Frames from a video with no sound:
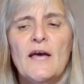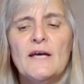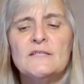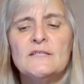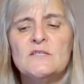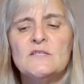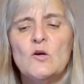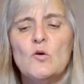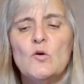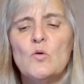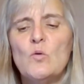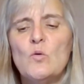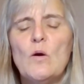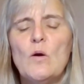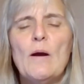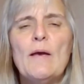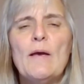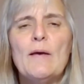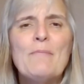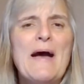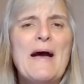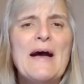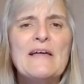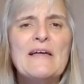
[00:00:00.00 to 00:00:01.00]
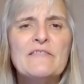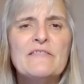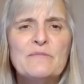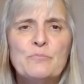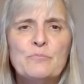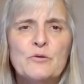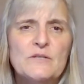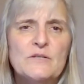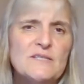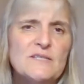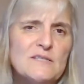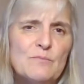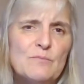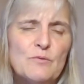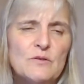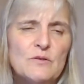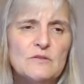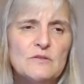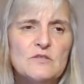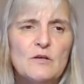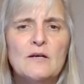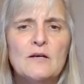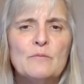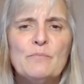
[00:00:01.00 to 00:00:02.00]
And so math
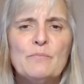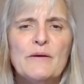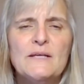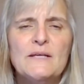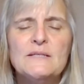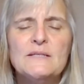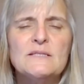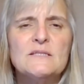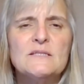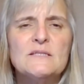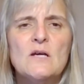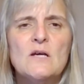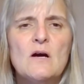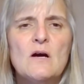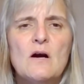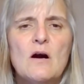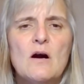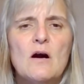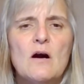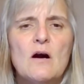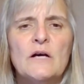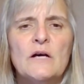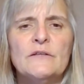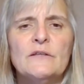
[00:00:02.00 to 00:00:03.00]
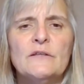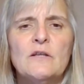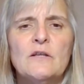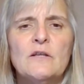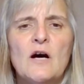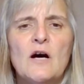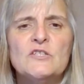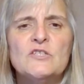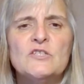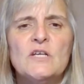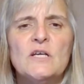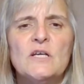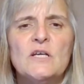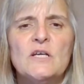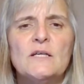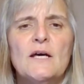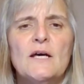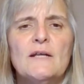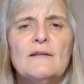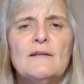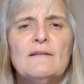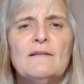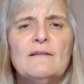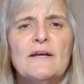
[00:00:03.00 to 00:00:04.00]
principles are based on logic,
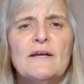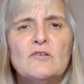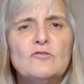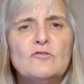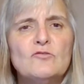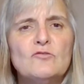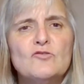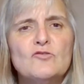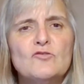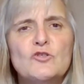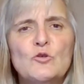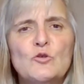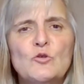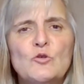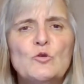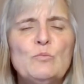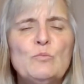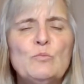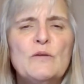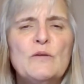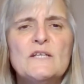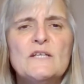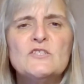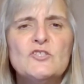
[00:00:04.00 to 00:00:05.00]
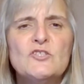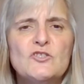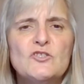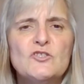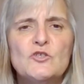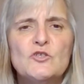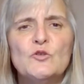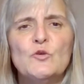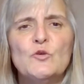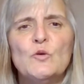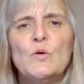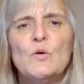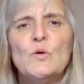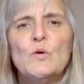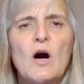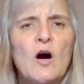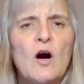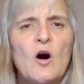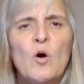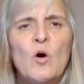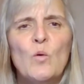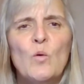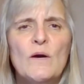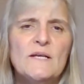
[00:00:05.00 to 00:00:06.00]
like 2 plus 2
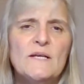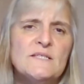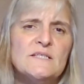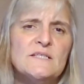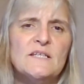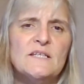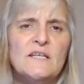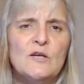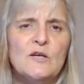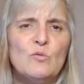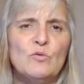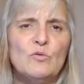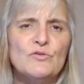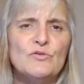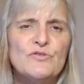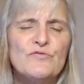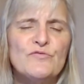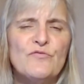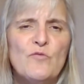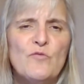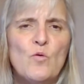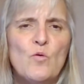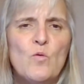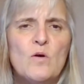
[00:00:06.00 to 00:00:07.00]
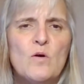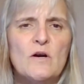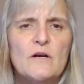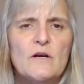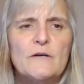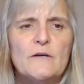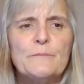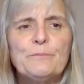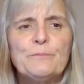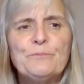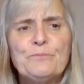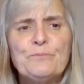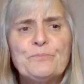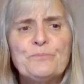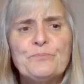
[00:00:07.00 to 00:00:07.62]
always equals 4.